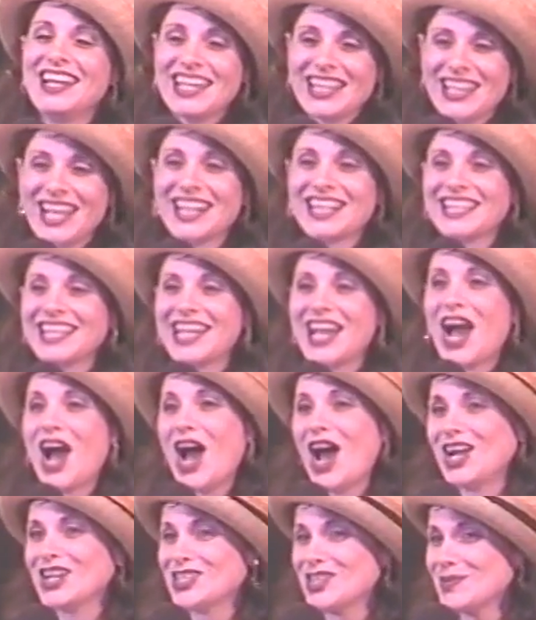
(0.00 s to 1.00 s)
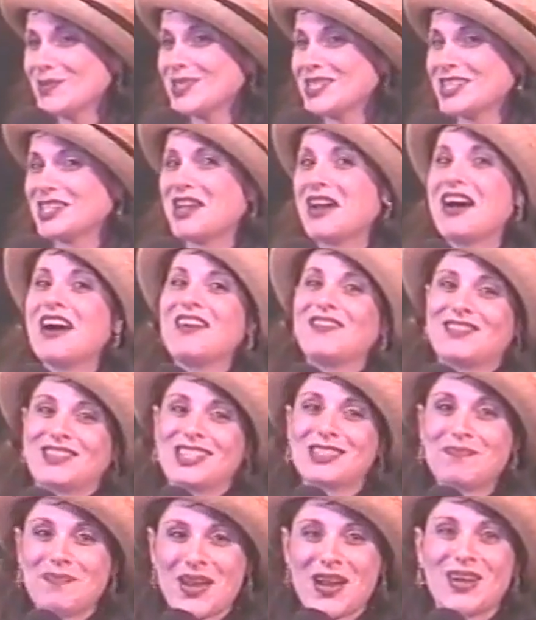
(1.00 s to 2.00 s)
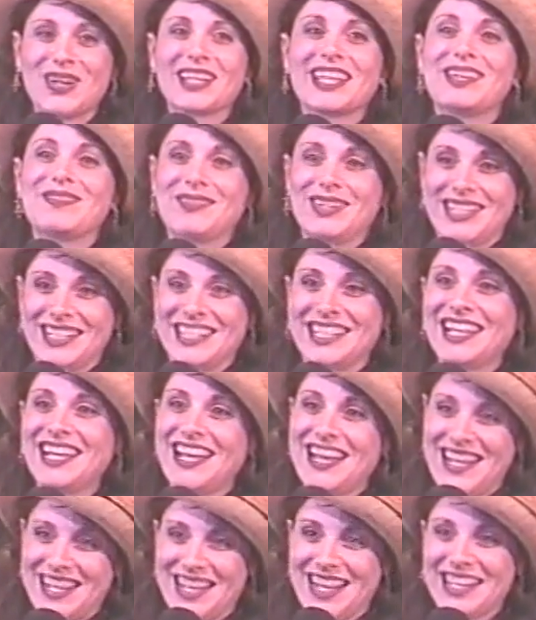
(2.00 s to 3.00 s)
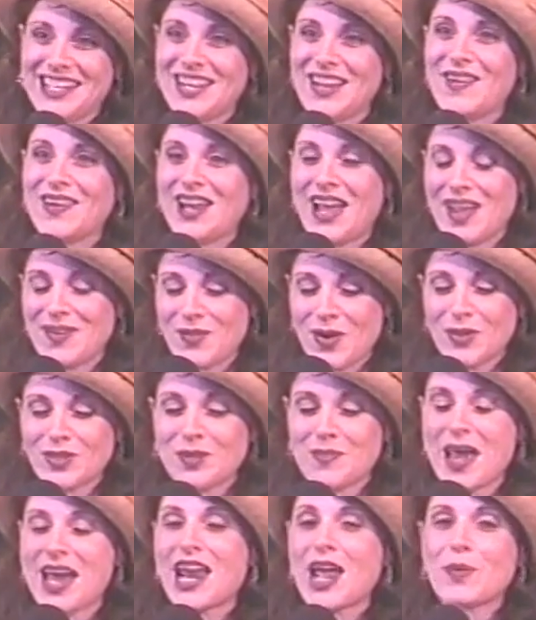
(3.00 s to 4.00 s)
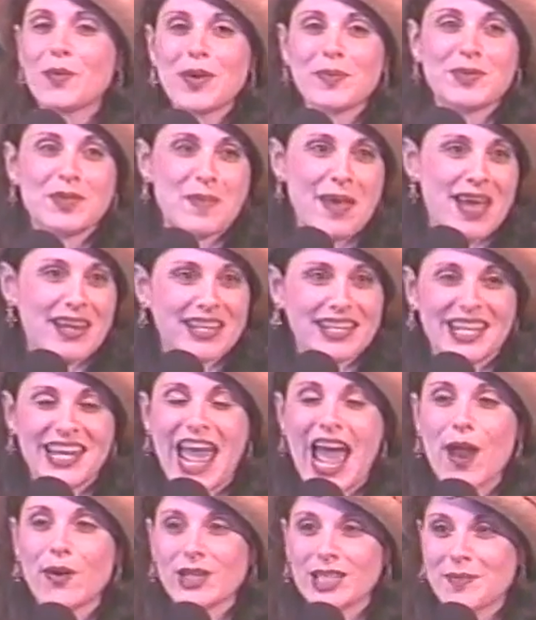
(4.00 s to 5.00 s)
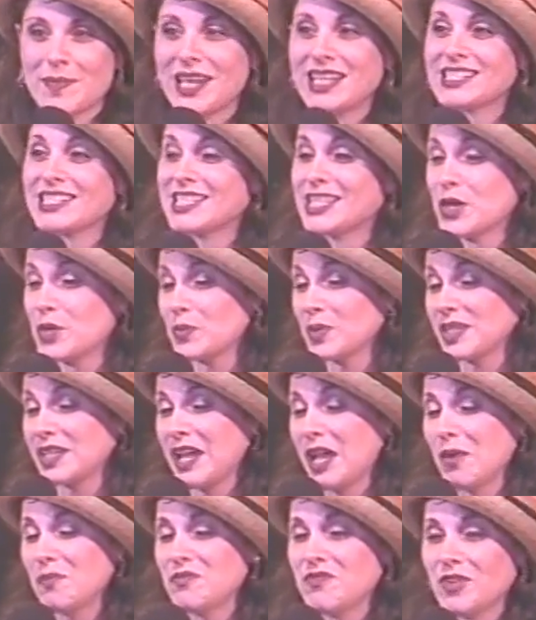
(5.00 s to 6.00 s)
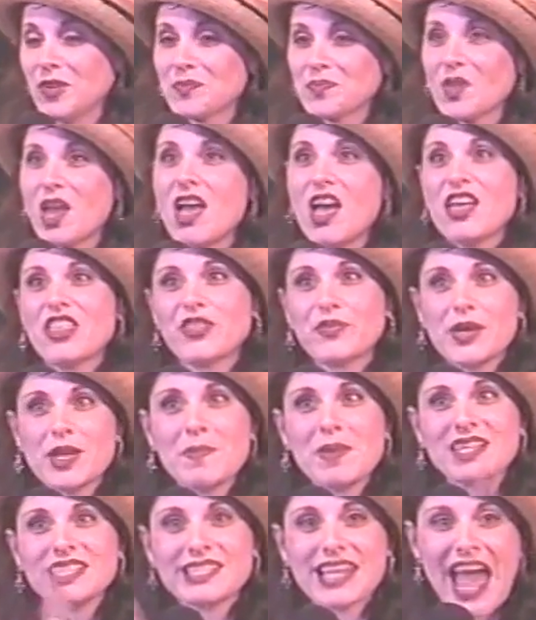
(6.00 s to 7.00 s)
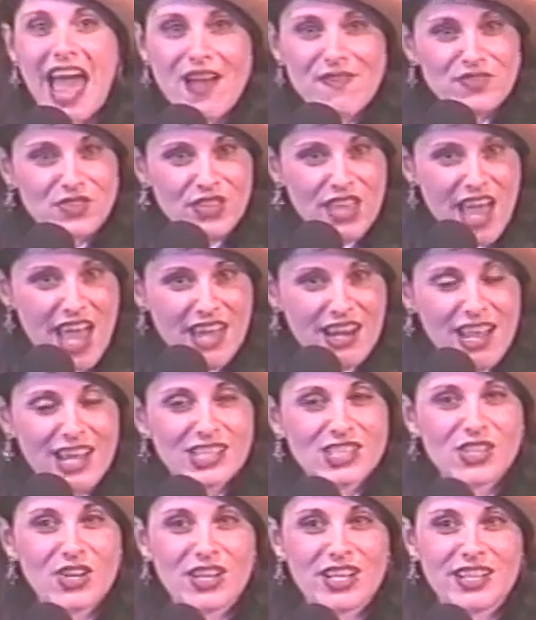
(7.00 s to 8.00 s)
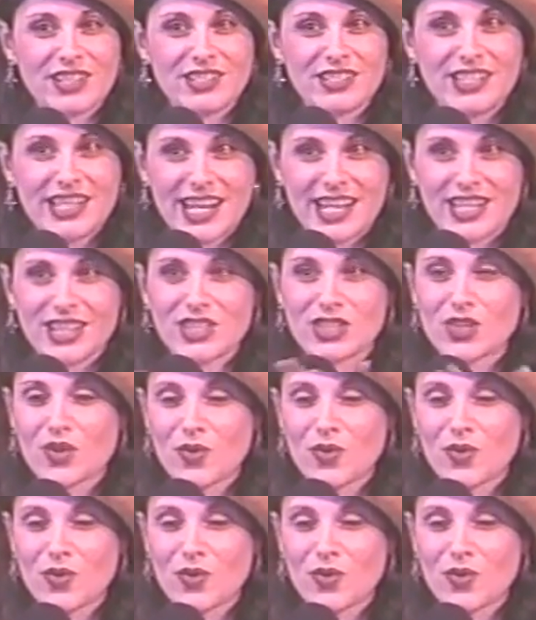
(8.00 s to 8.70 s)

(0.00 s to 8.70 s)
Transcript: Luckily, 100 was enough, just barely, but, and I wrote them out, I whipped them out on an hourly basis, they were really helpful. 3 months after after that, I started dating this